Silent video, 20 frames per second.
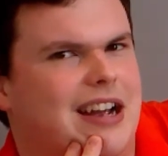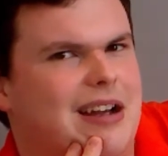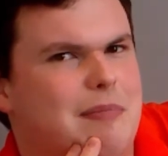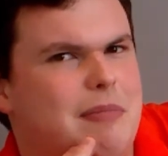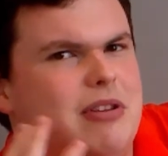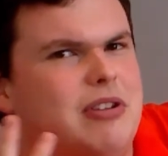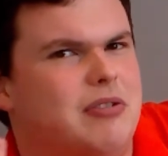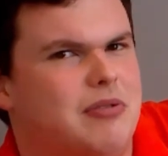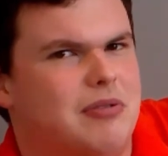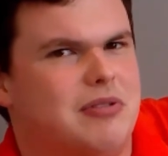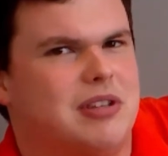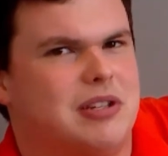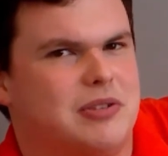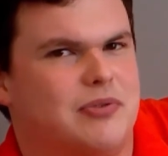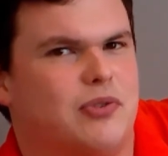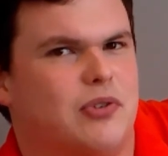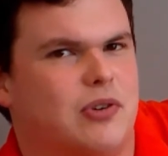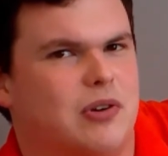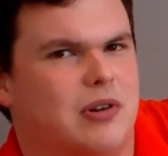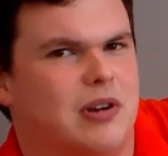I've been doing
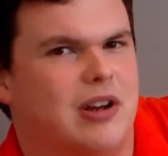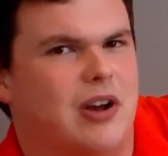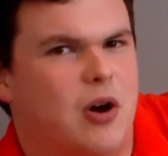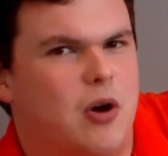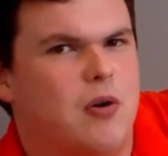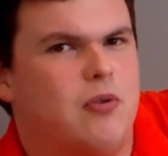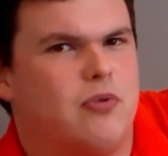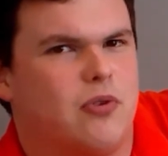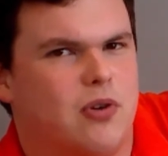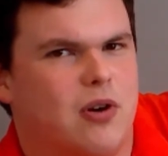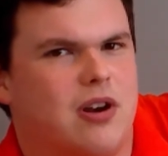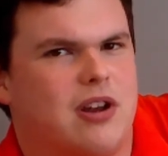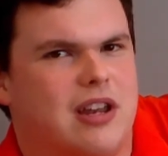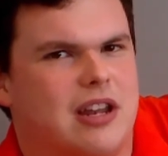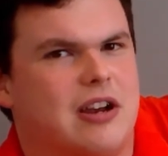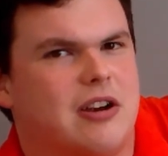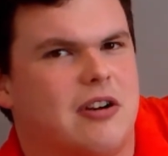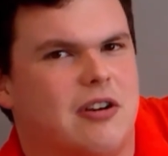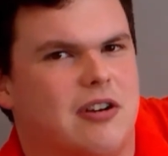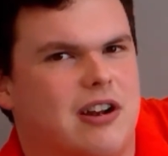this for over a
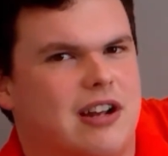year,